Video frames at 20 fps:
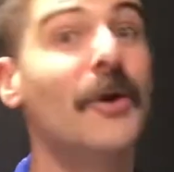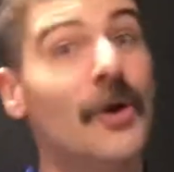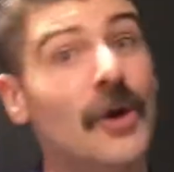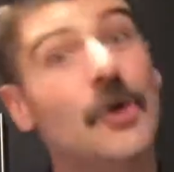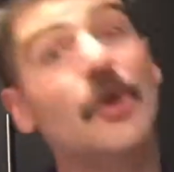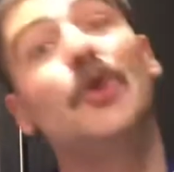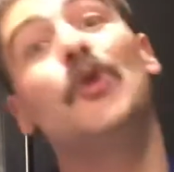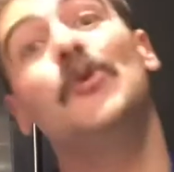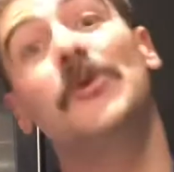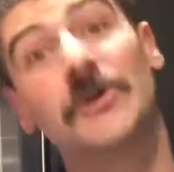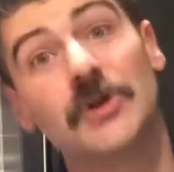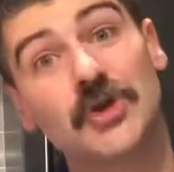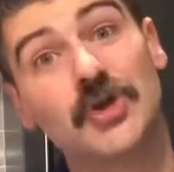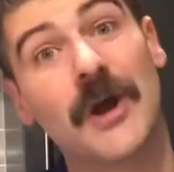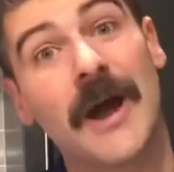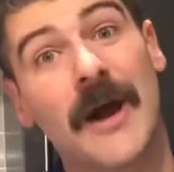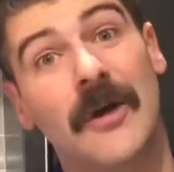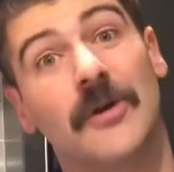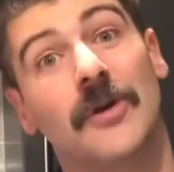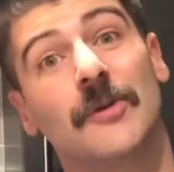you can
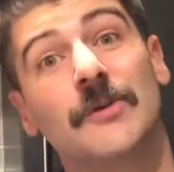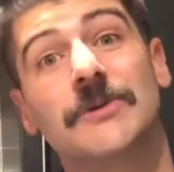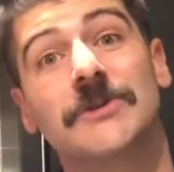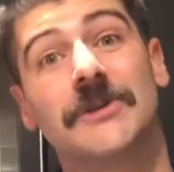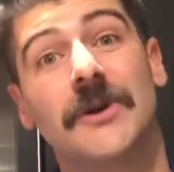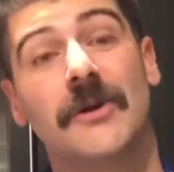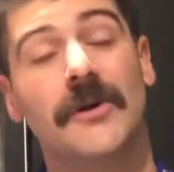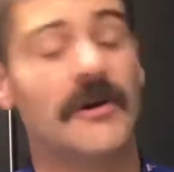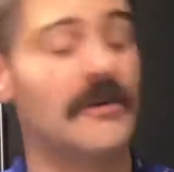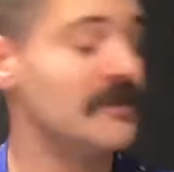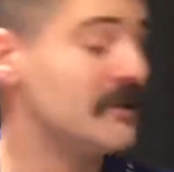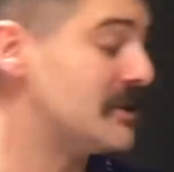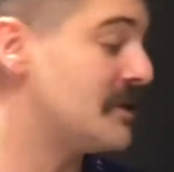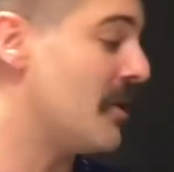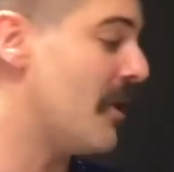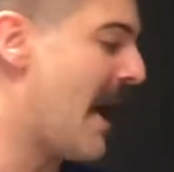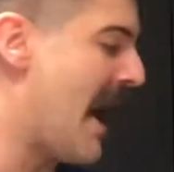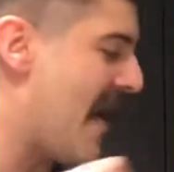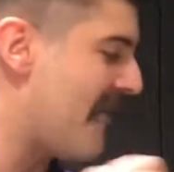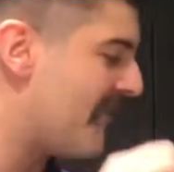drown your risotto. So
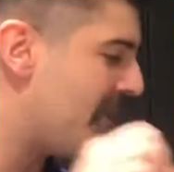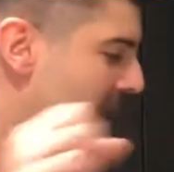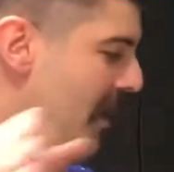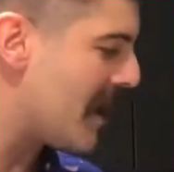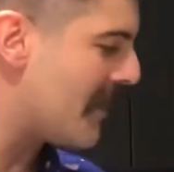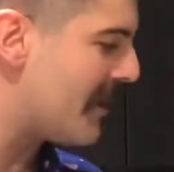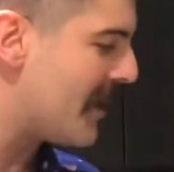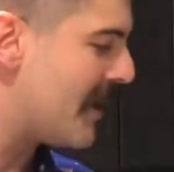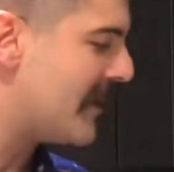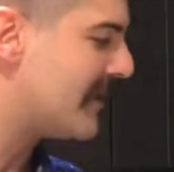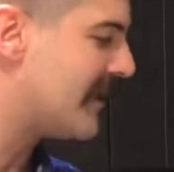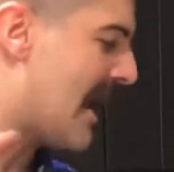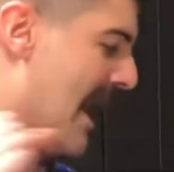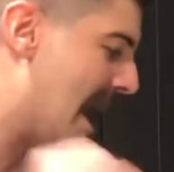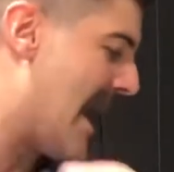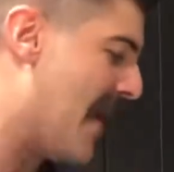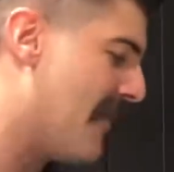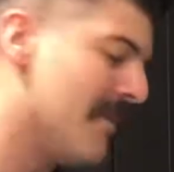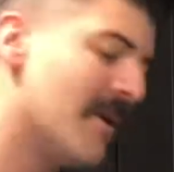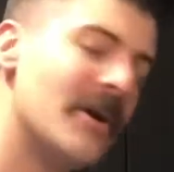half a cup at a
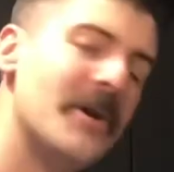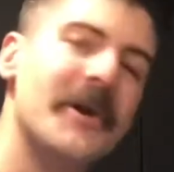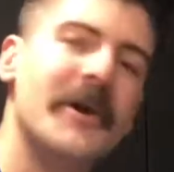time,